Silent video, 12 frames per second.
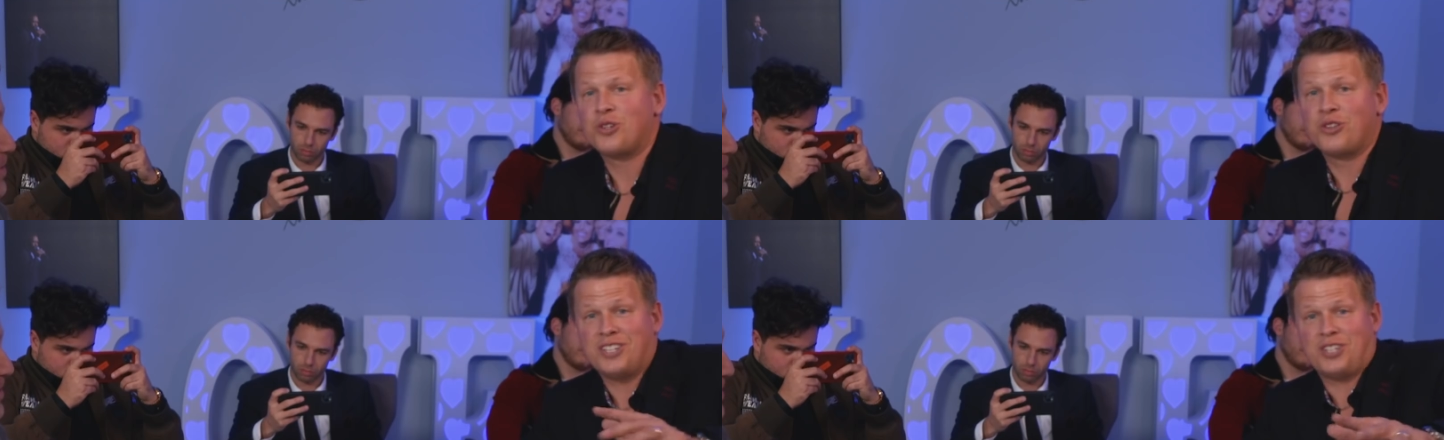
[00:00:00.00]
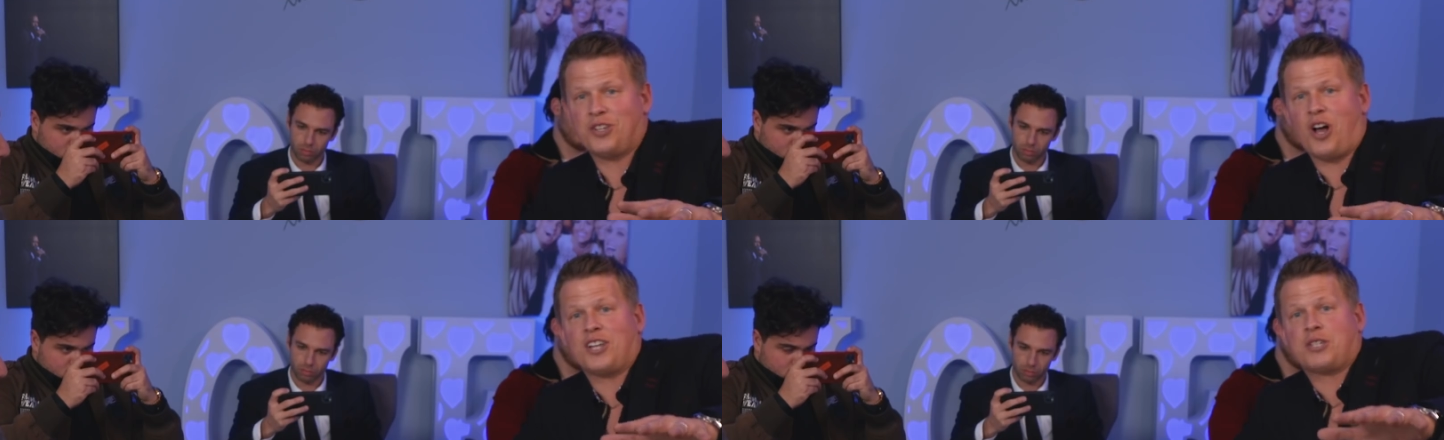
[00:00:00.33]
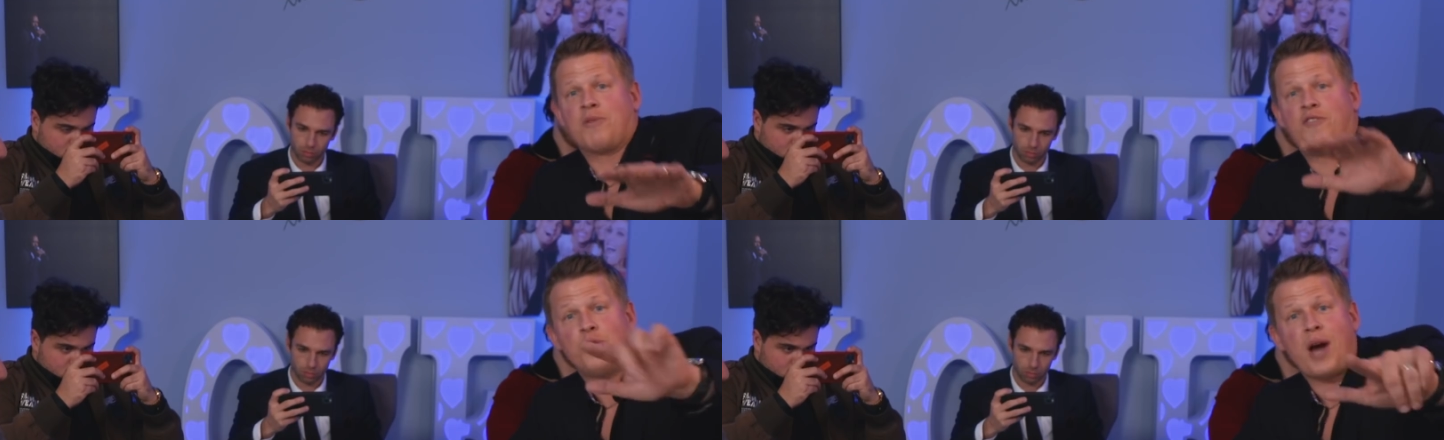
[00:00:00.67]
Speaker 1: So this is awesome.
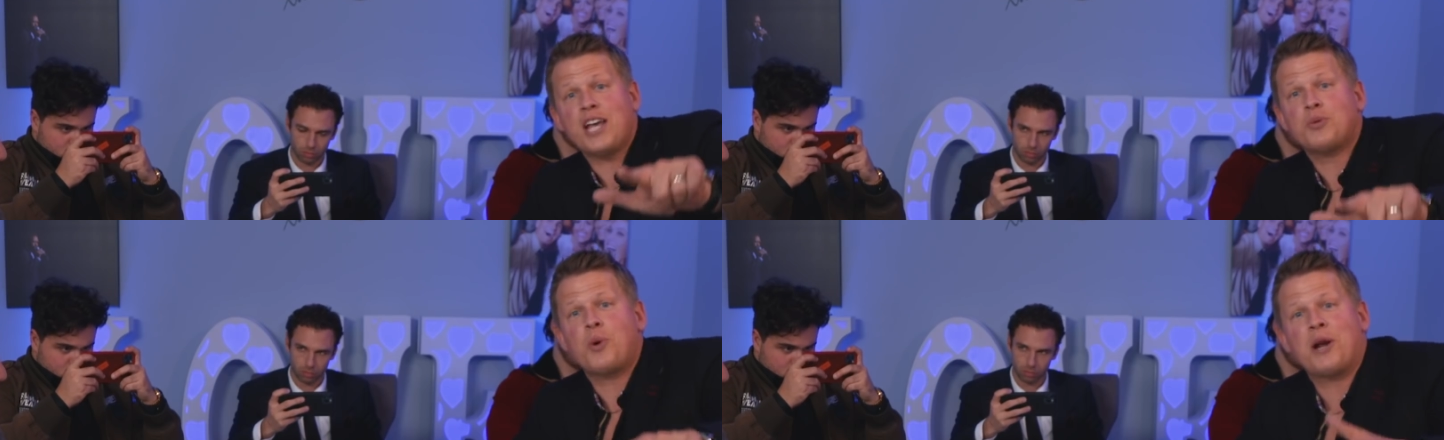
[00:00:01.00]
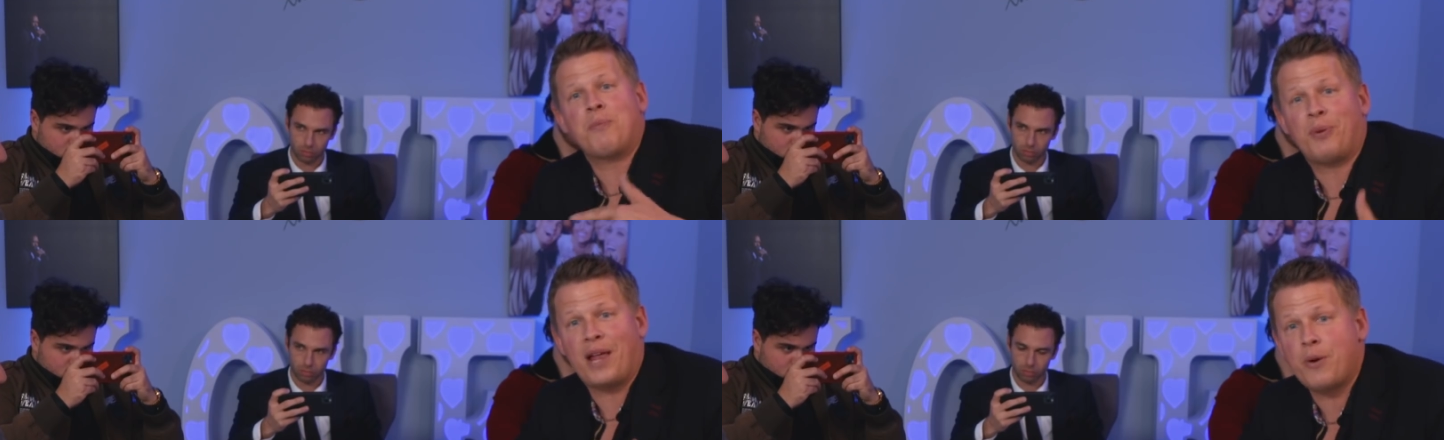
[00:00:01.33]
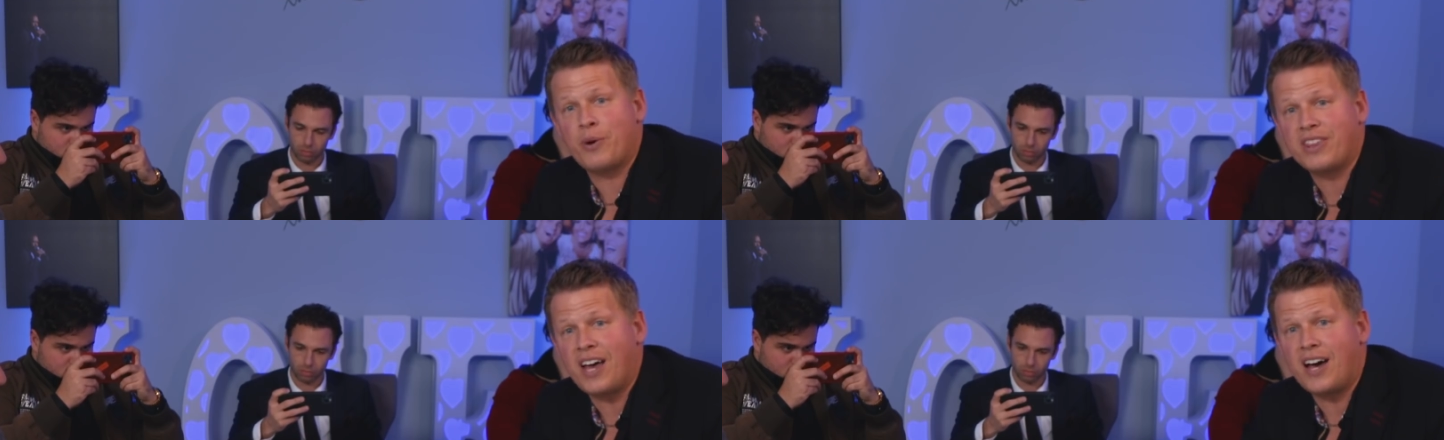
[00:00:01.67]
If you guys want to play
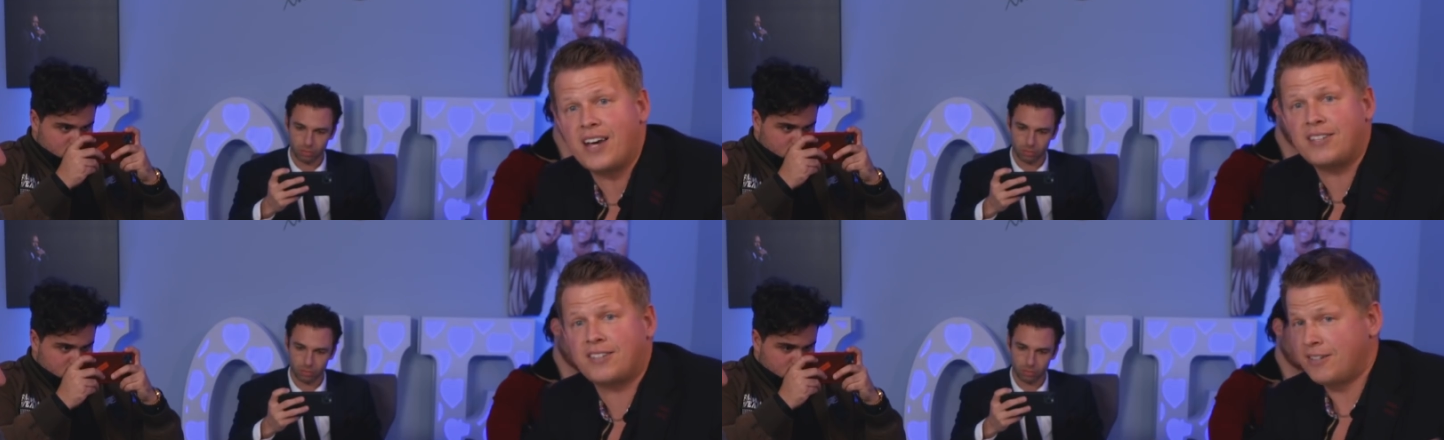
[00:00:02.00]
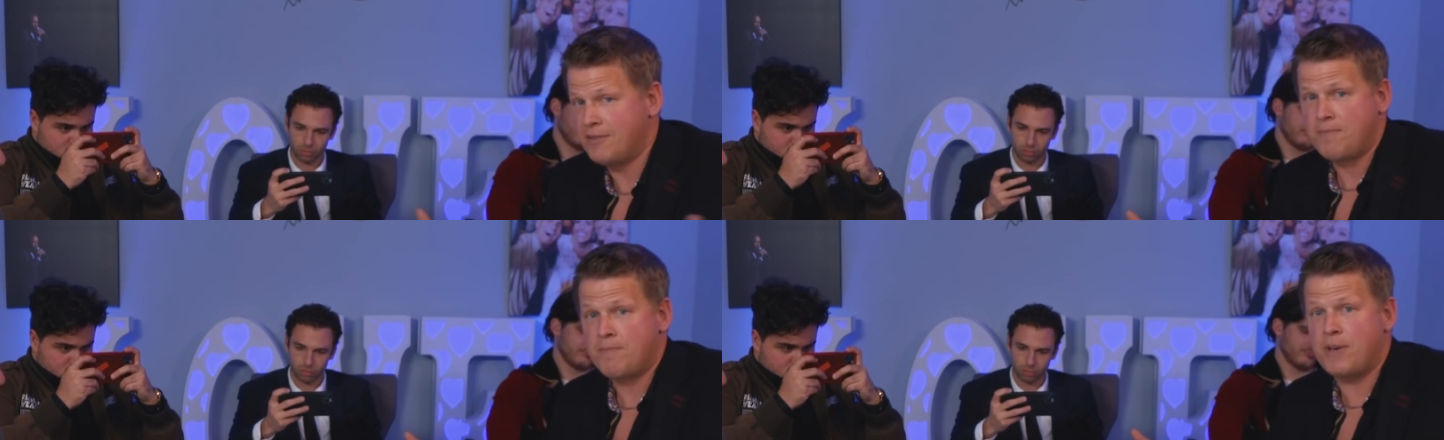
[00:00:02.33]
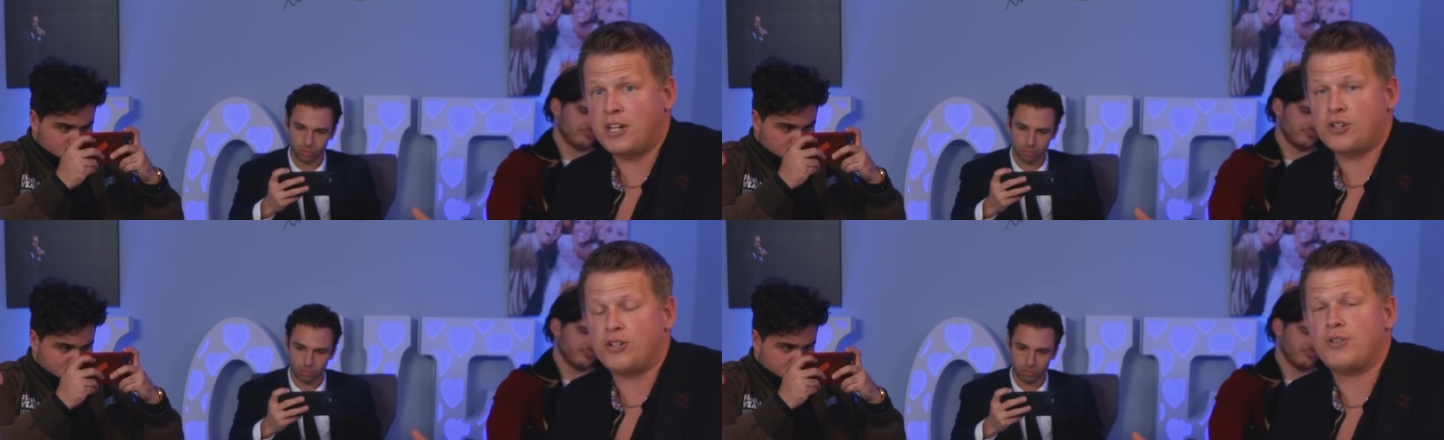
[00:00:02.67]
with us,
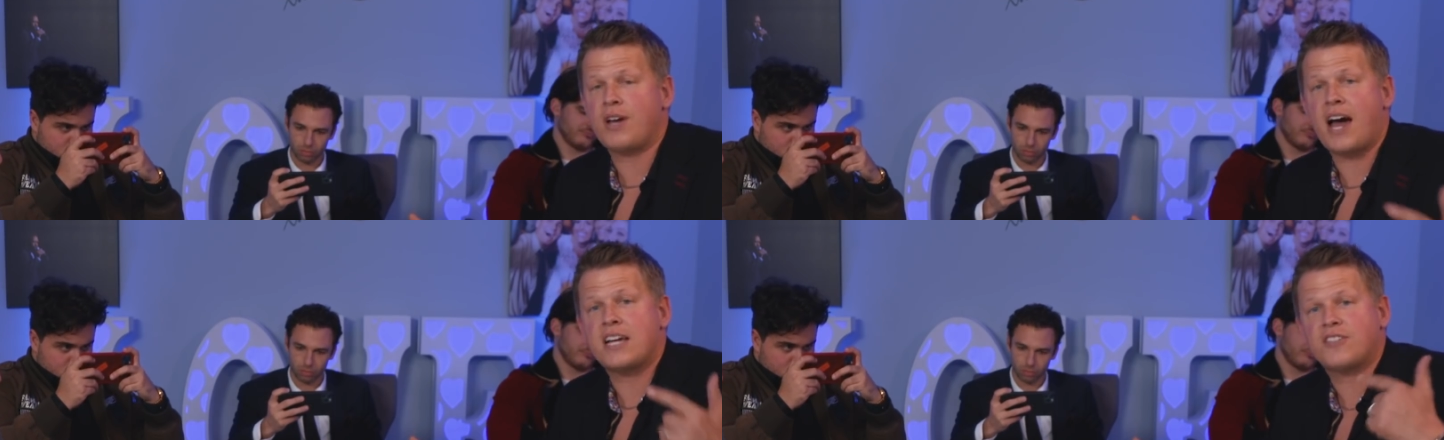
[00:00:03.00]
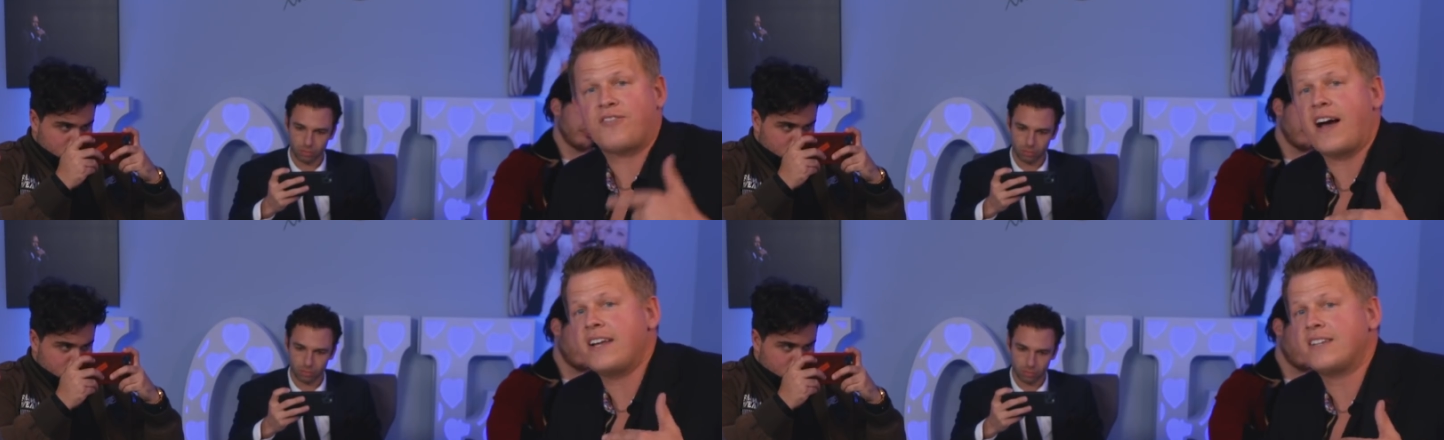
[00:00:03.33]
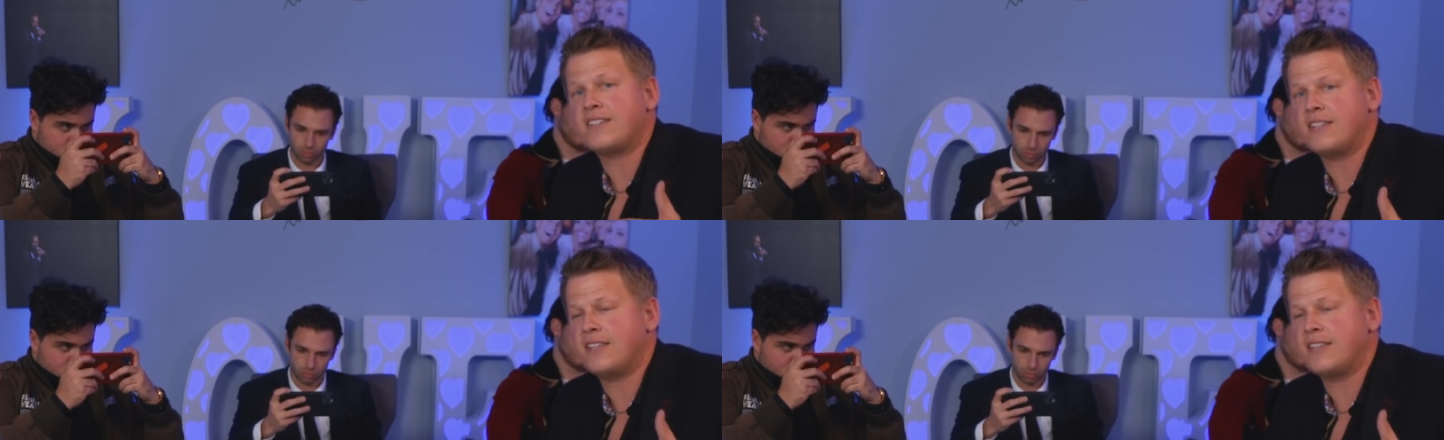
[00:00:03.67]
make sure you guys find us